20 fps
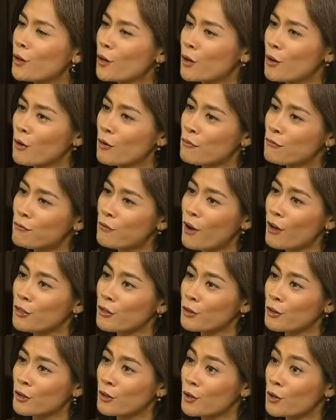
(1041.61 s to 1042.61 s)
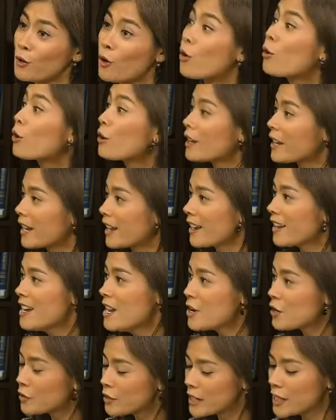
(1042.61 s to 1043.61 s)
of Father Jorge
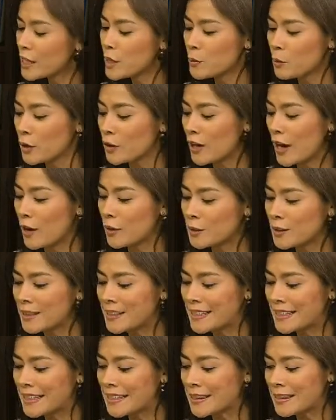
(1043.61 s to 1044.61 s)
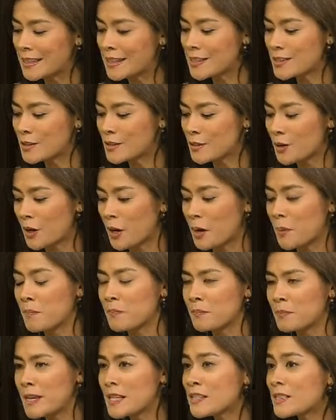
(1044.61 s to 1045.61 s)
really were grounded in this,
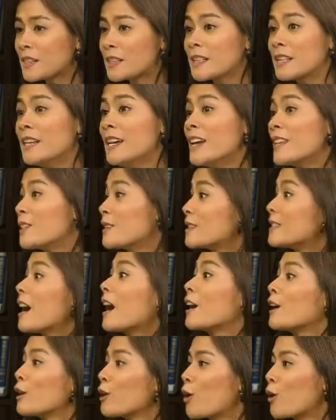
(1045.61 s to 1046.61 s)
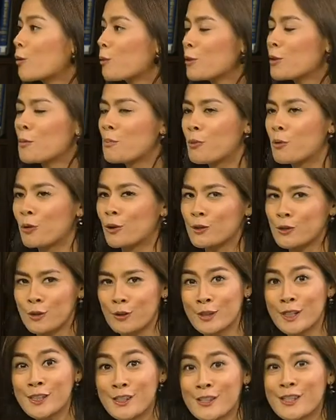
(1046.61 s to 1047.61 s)
basically, this dialogue with the poor. So
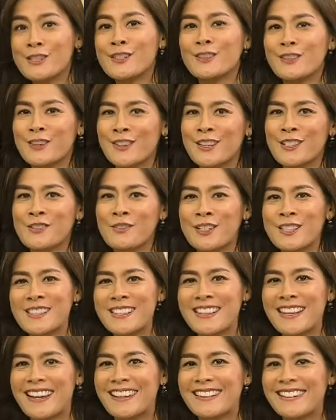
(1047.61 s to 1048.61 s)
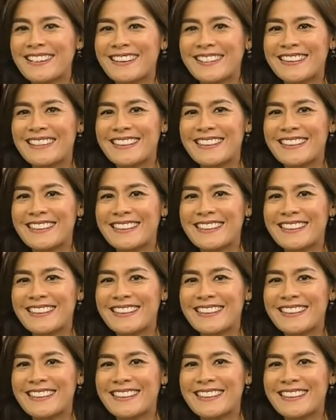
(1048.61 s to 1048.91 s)
let's listen to this once again.